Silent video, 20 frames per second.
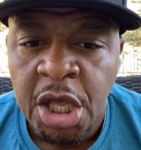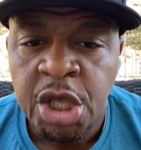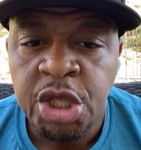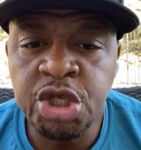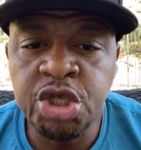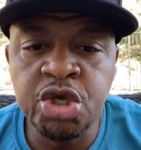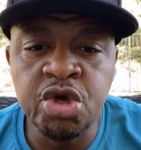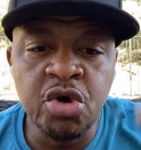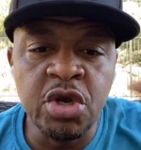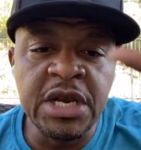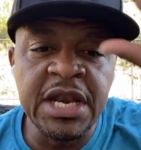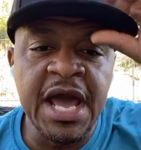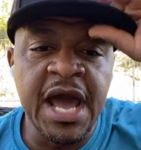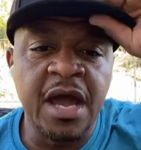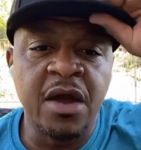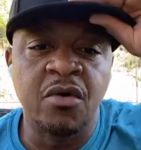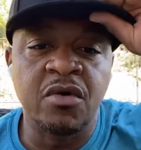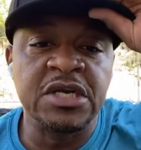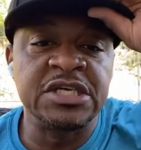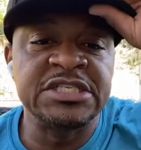You're
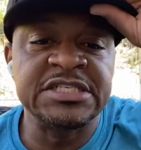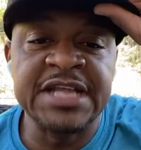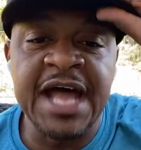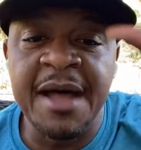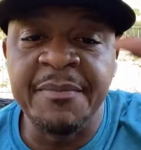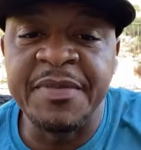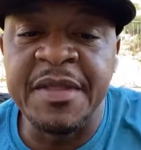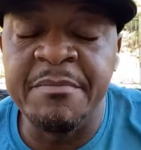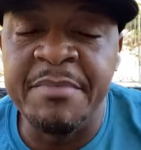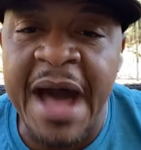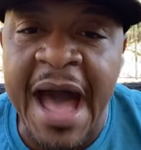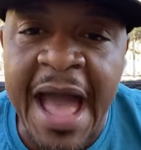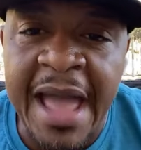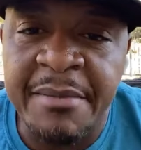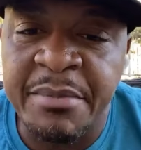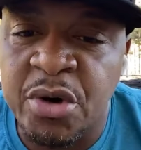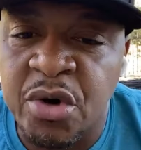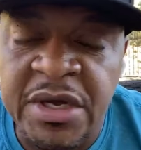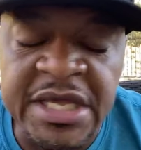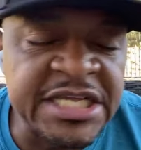not going to stop the
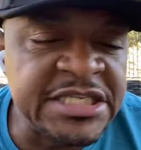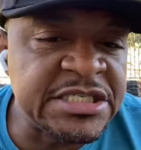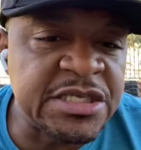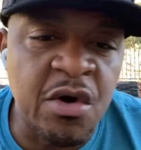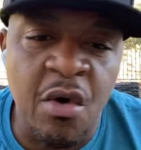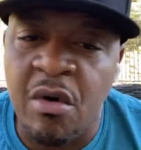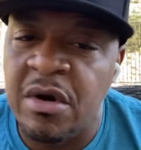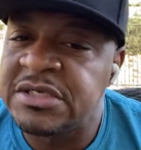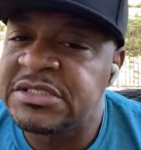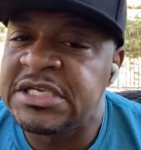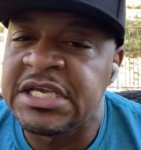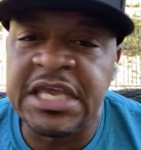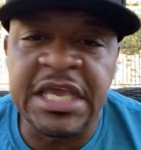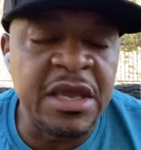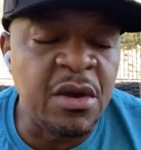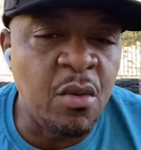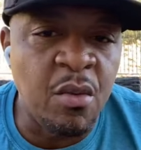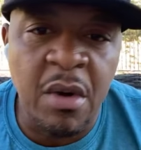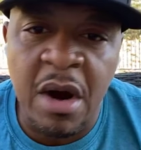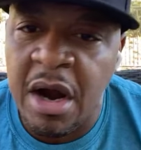Bible. It's going to
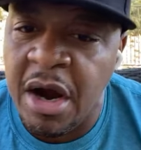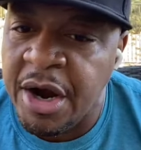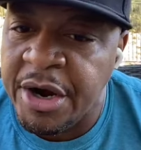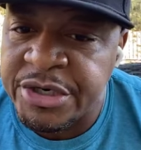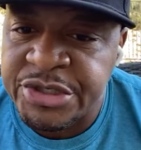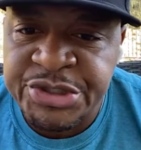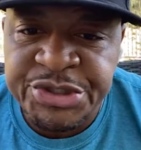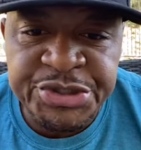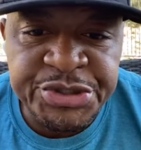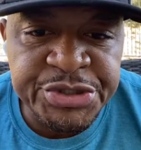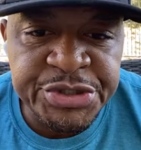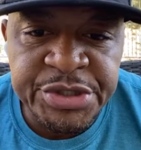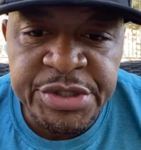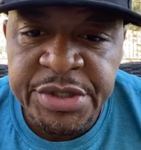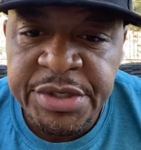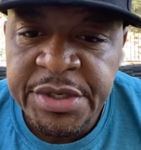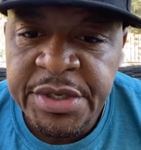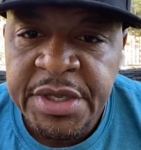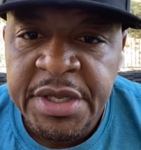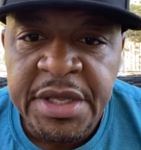get worse.
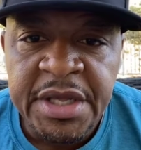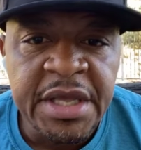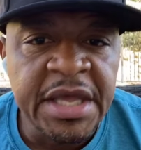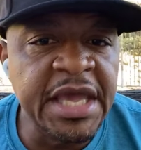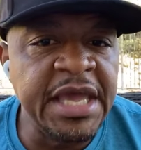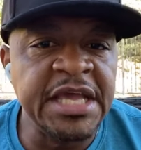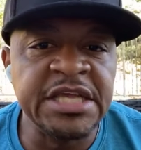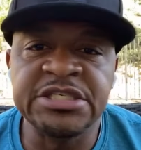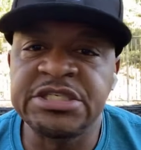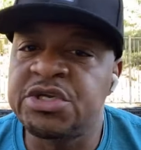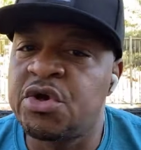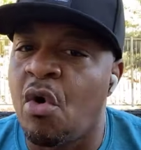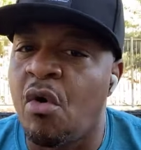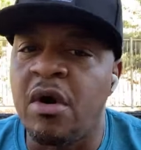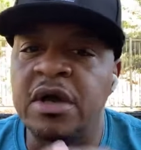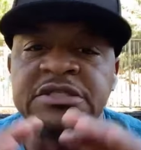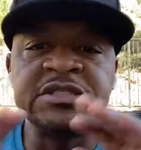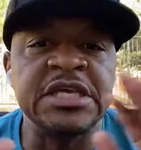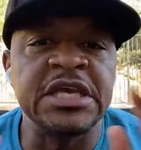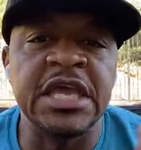It's
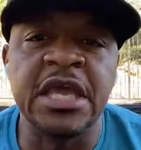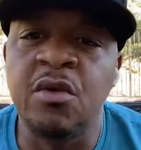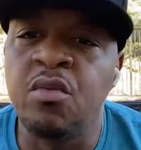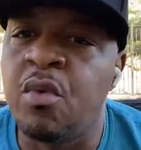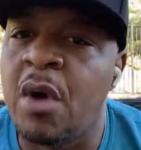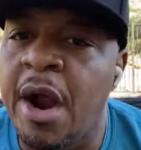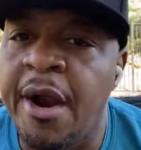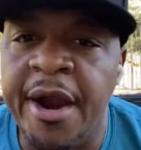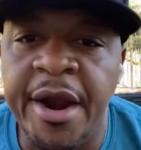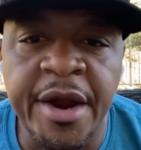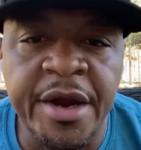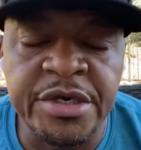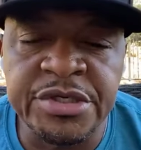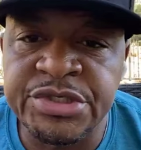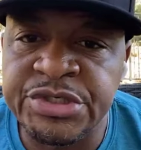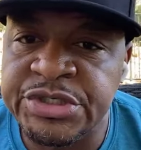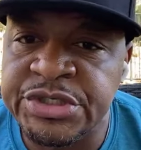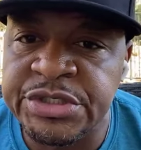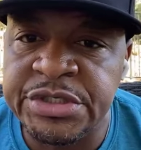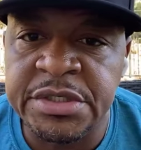going to get
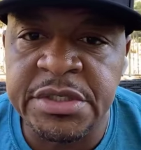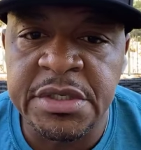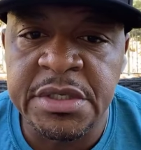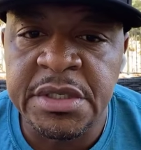worse.